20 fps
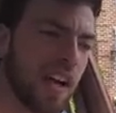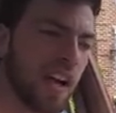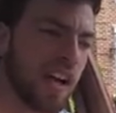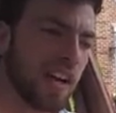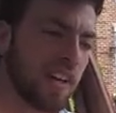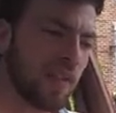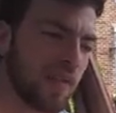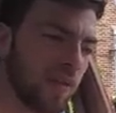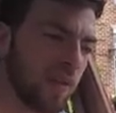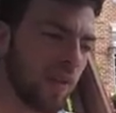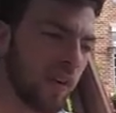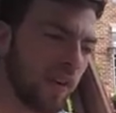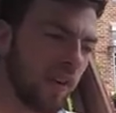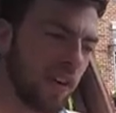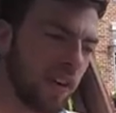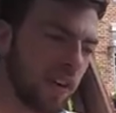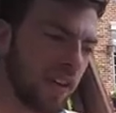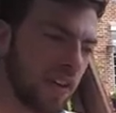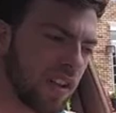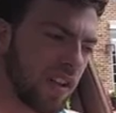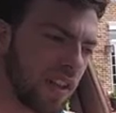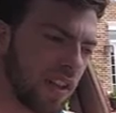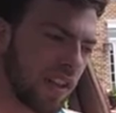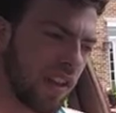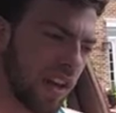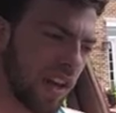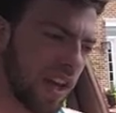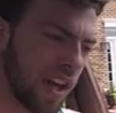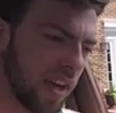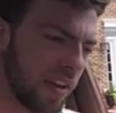The 4Runner, on the
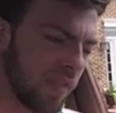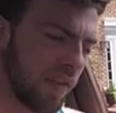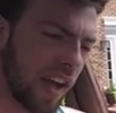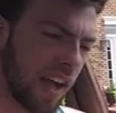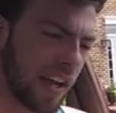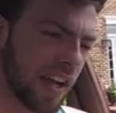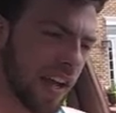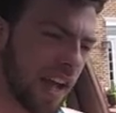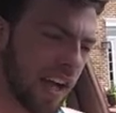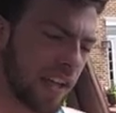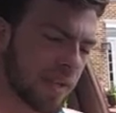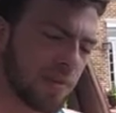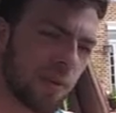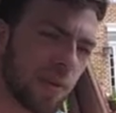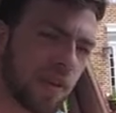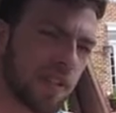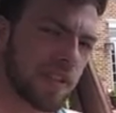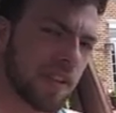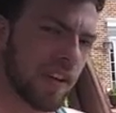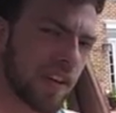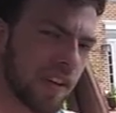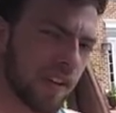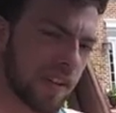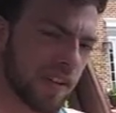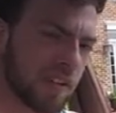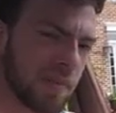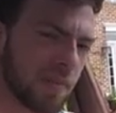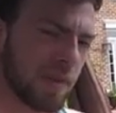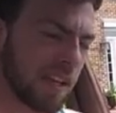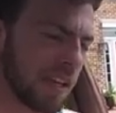other hand, I've had dashboards out of
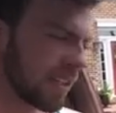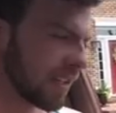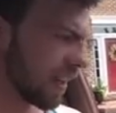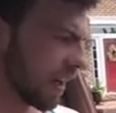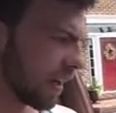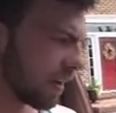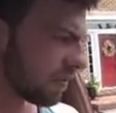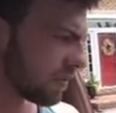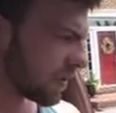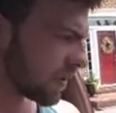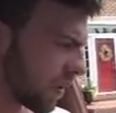these many times,